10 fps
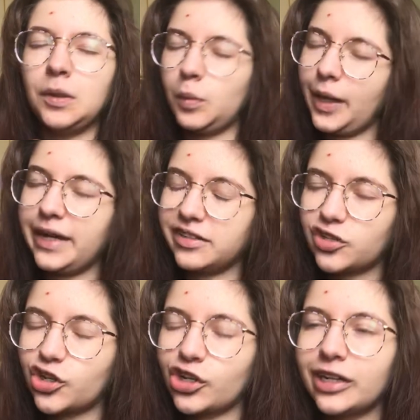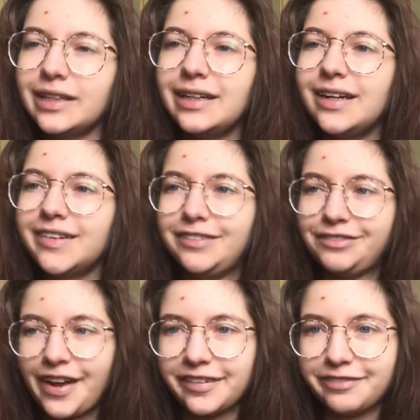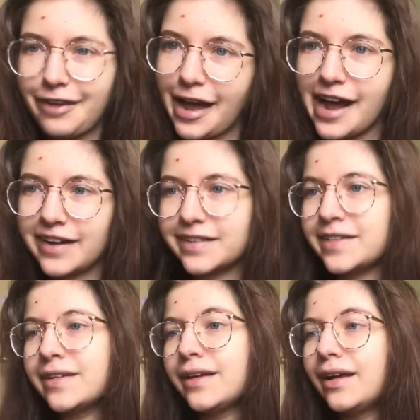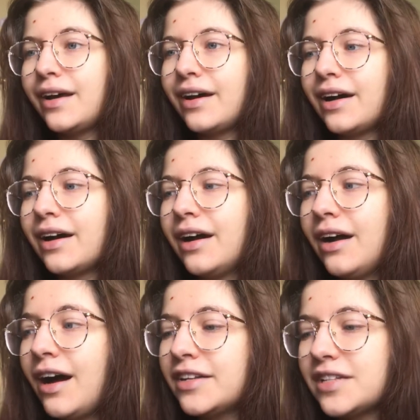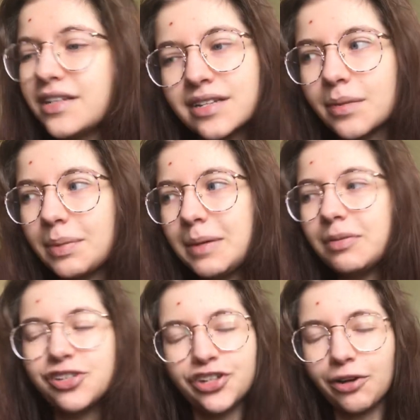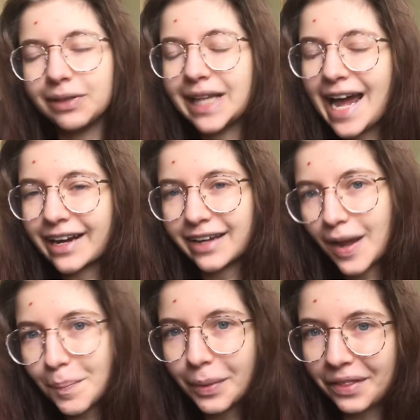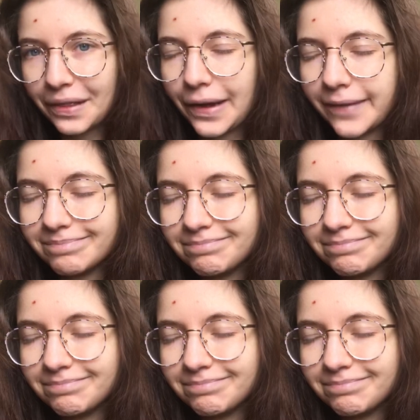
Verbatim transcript: which, fun fact, autistic people don't lack empathy.